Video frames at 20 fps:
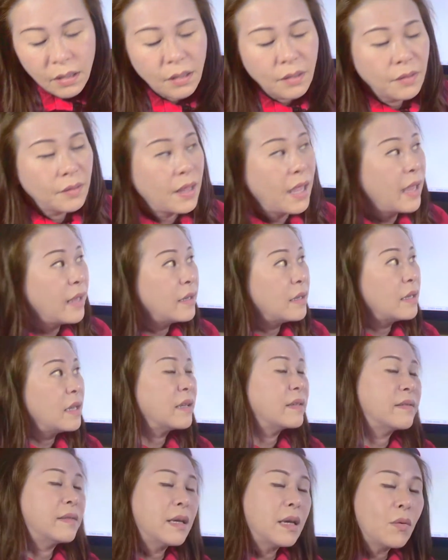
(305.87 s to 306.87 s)
then the
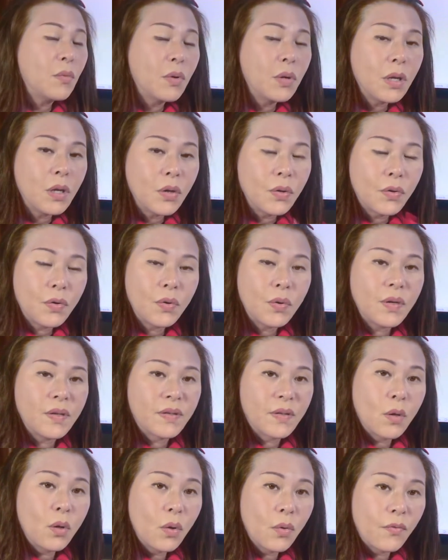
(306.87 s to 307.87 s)
next thing we need to do
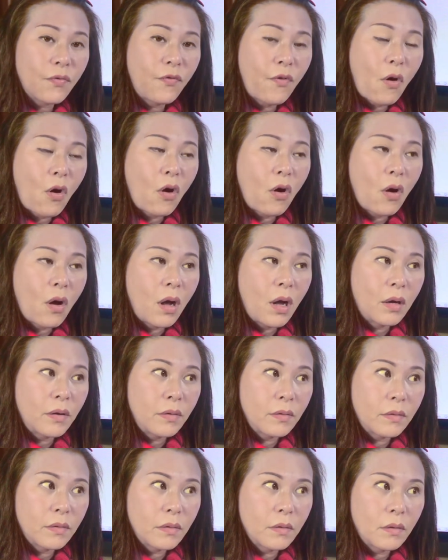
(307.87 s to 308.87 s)
is look for
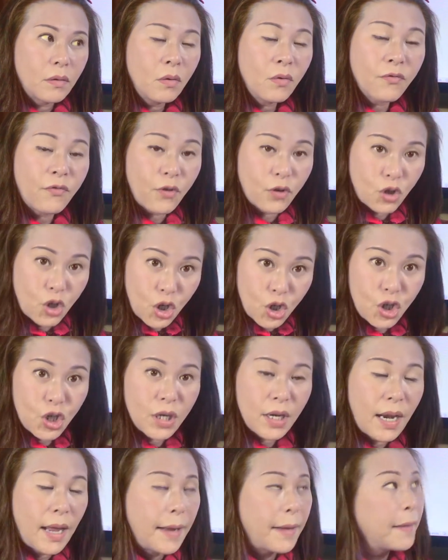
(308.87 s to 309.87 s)
changing
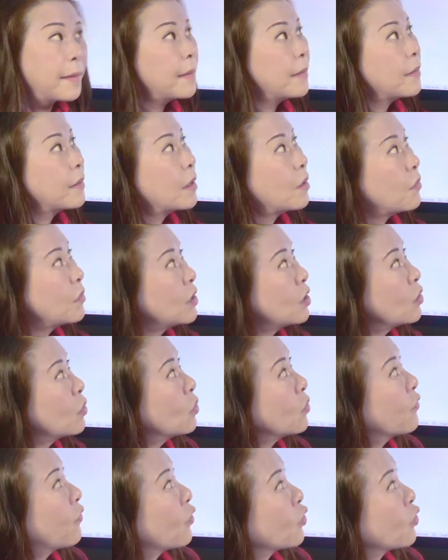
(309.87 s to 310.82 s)
line. Okay, we need to look for